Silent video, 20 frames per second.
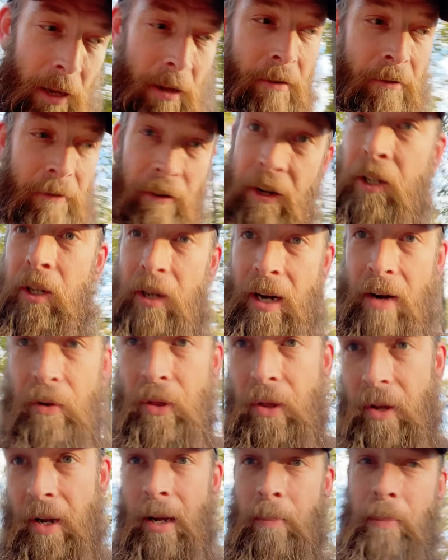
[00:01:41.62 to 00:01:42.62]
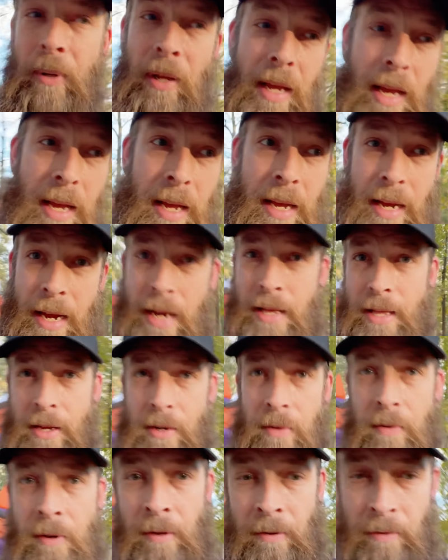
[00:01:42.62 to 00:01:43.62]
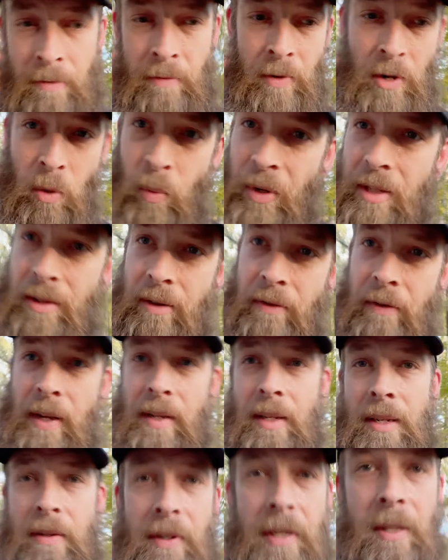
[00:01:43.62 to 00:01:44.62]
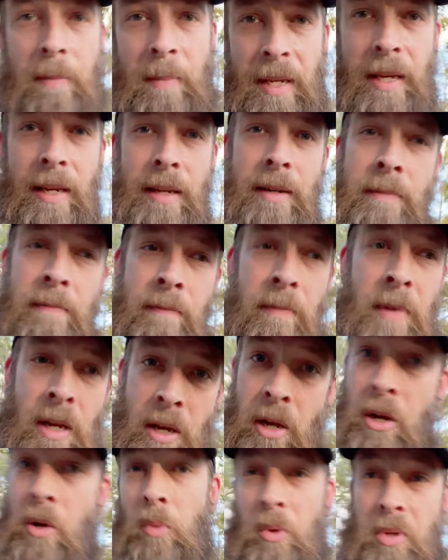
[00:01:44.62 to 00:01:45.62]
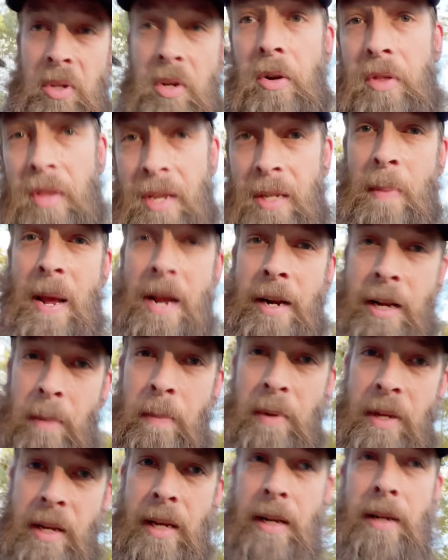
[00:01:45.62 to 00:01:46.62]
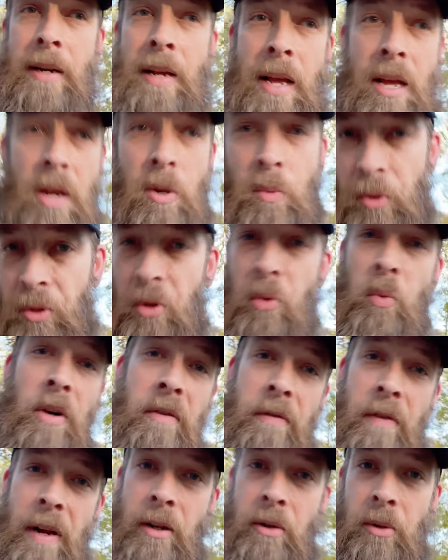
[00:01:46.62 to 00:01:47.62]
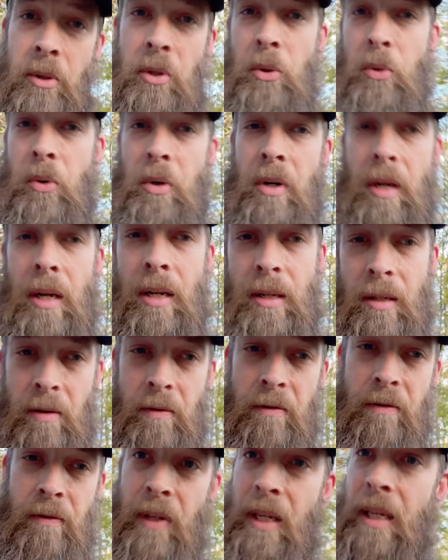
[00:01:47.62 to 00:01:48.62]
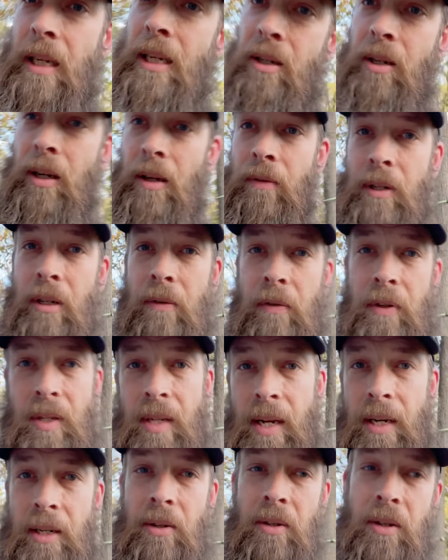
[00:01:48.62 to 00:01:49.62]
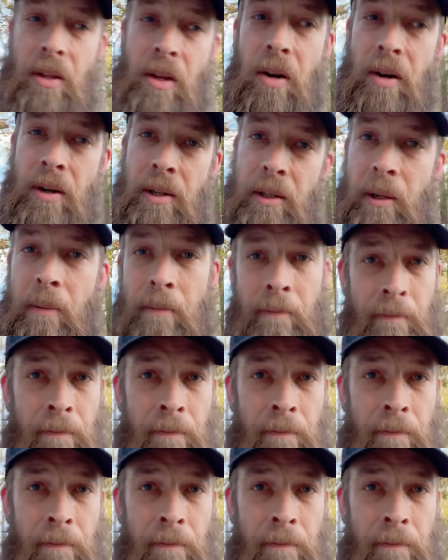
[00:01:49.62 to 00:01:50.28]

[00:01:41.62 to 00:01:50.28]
finishing everything up. And then, you know, once the festivities begin, we'll start things back up again. We'll do one final tour of each of the different sections of the haunt